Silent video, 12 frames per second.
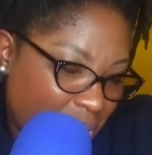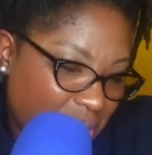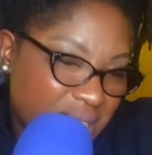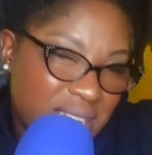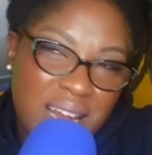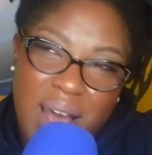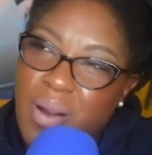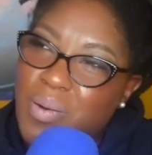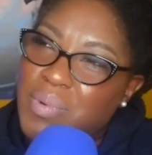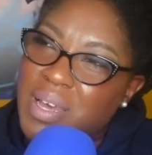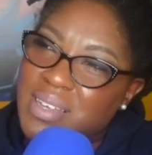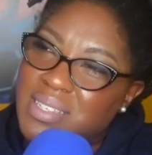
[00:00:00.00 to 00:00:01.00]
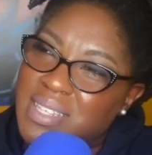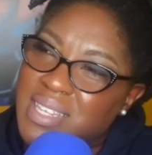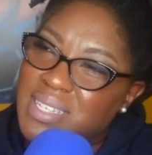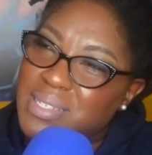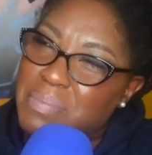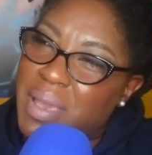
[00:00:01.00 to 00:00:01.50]
was it always
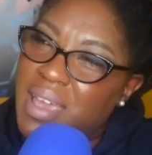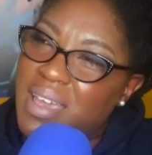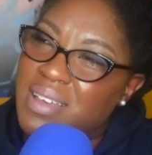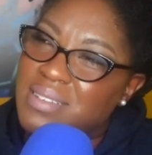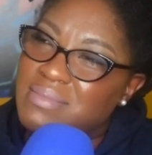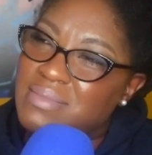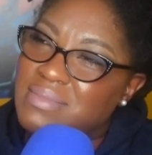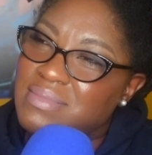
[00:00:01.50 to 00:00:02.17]
this bad?